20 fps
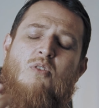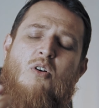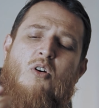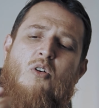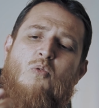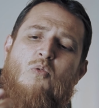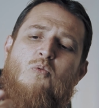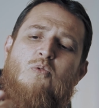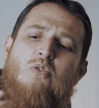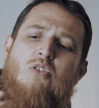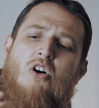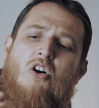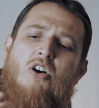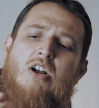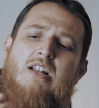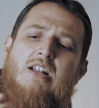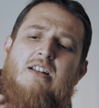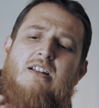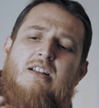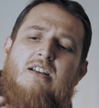Oud
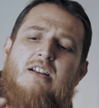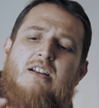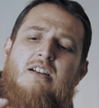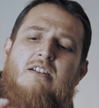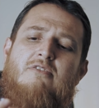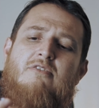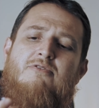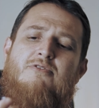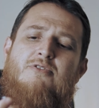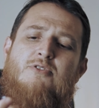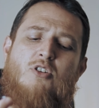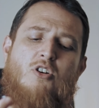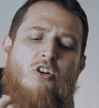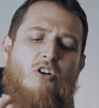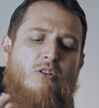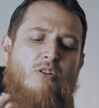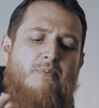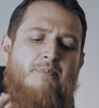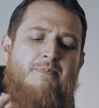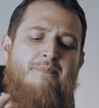oil
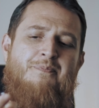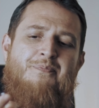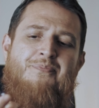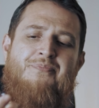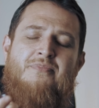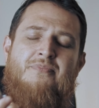from